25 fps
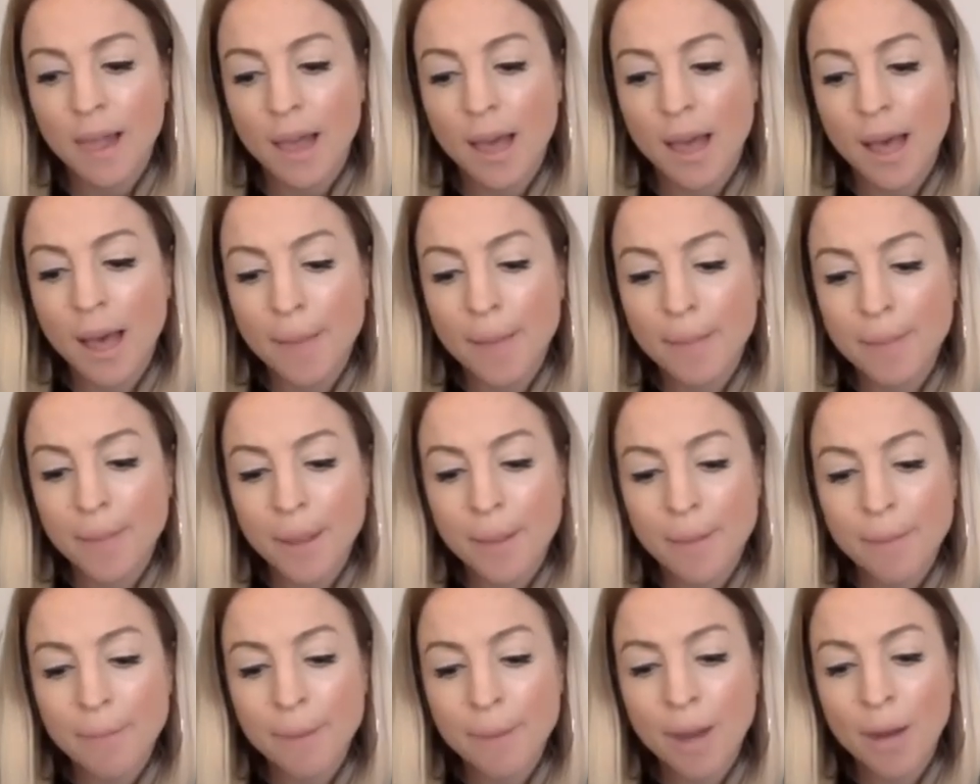
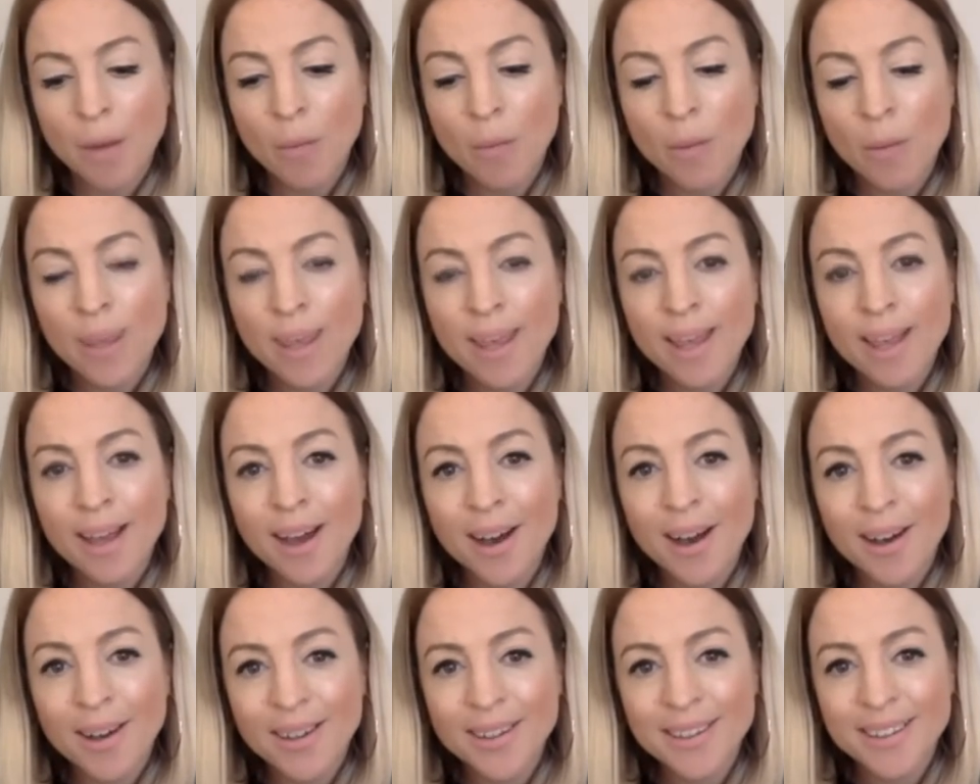But we
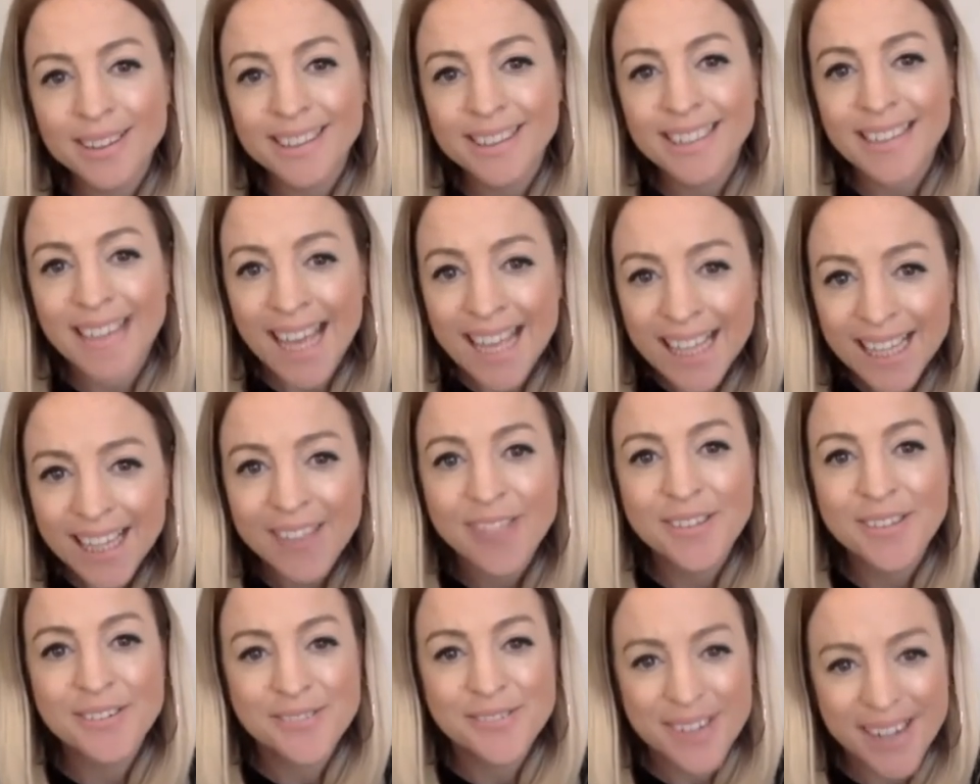are
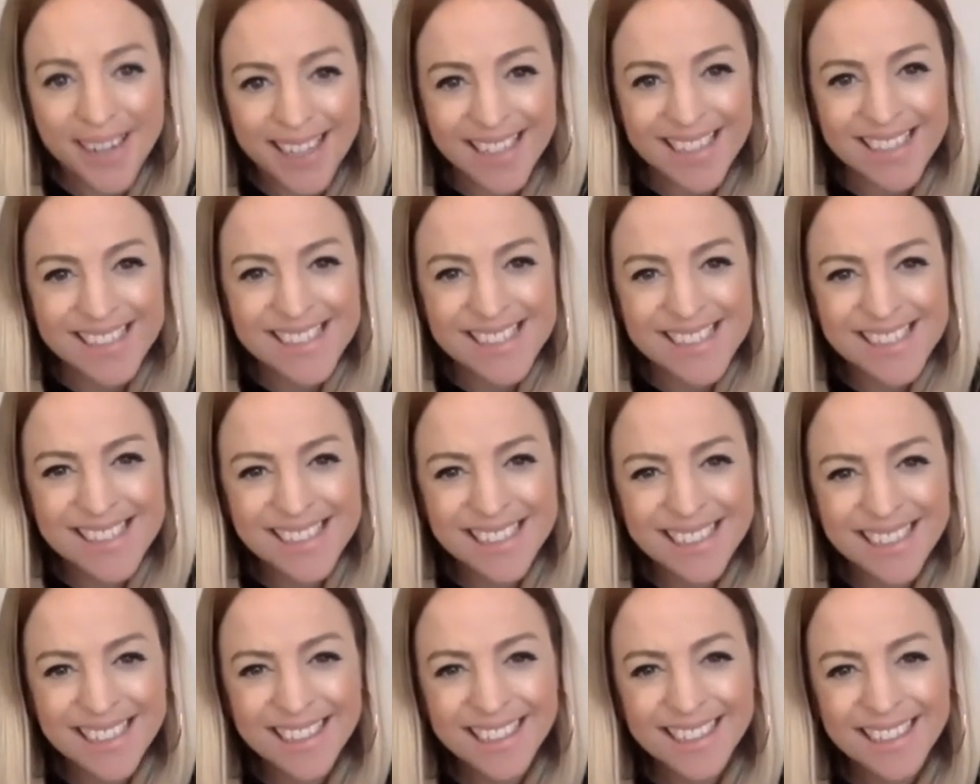taking the
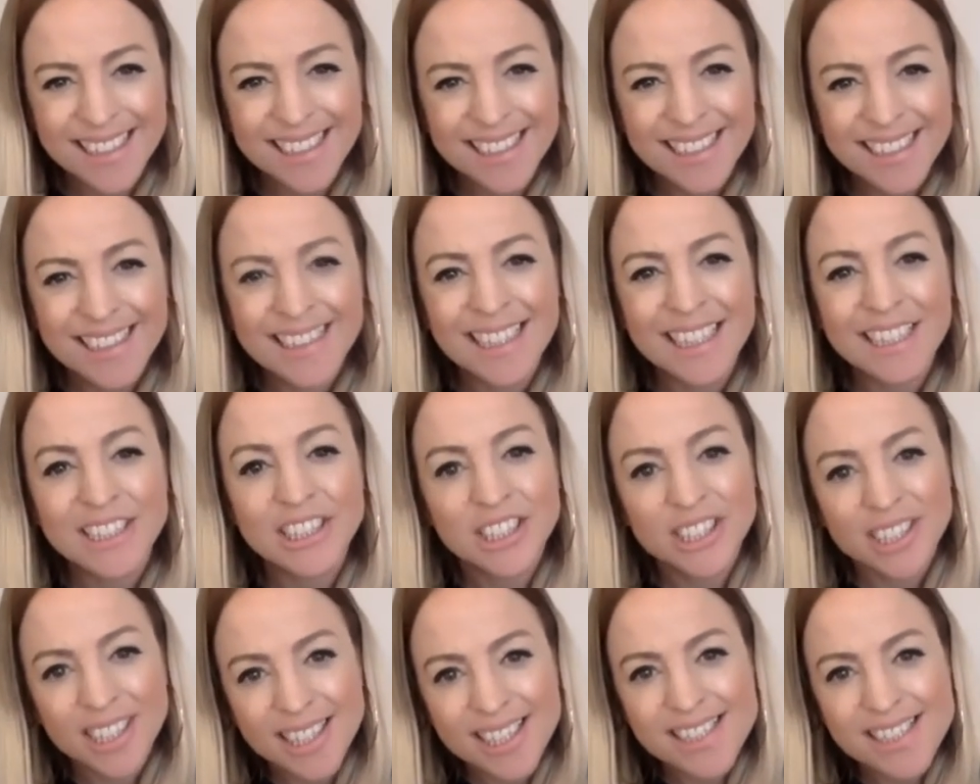risk that
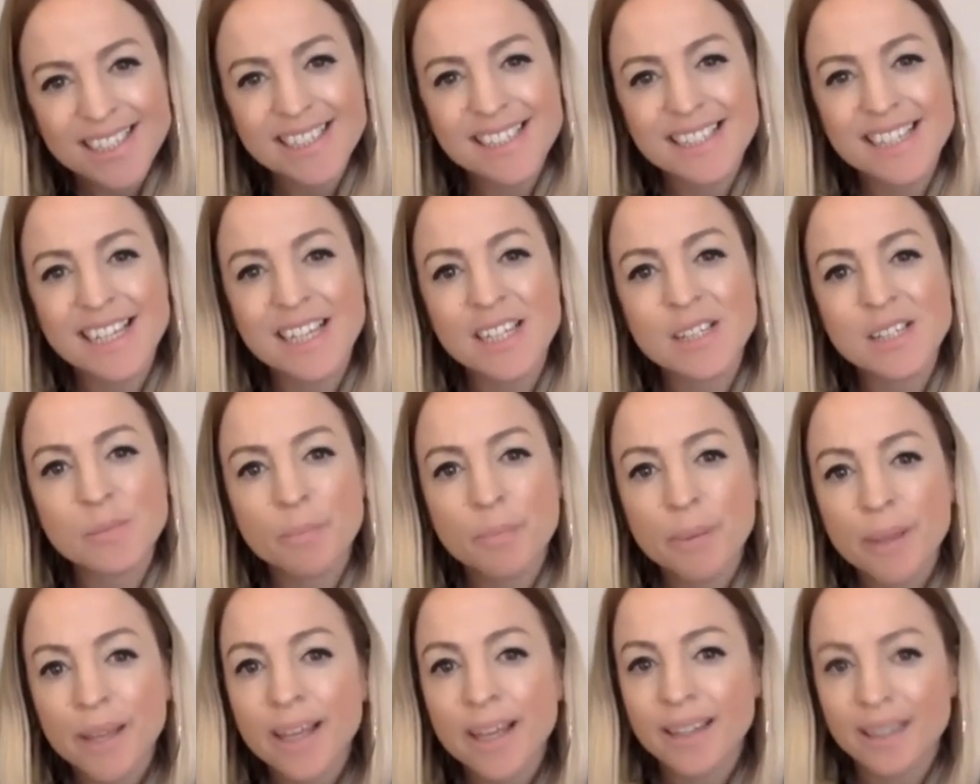Jesus is
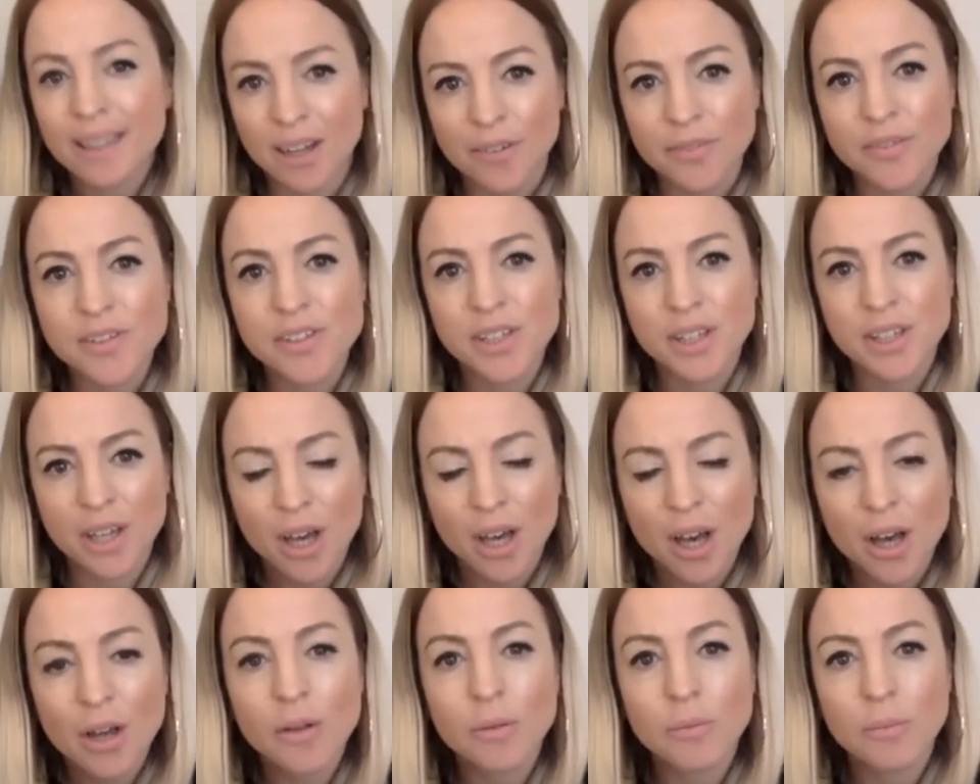big enough to
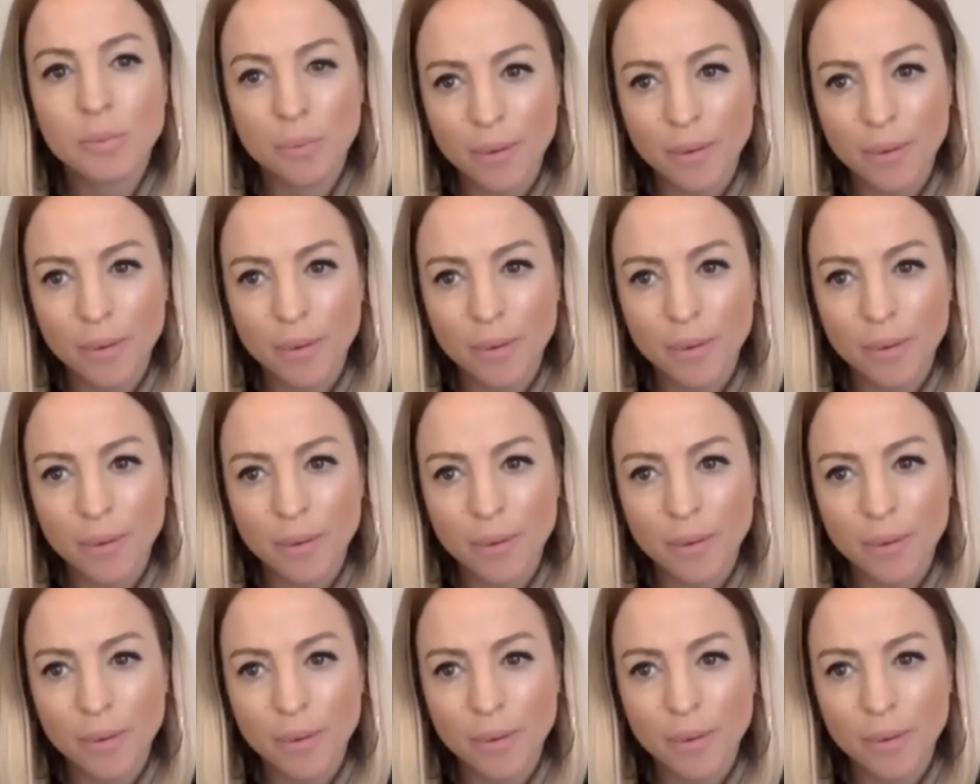cope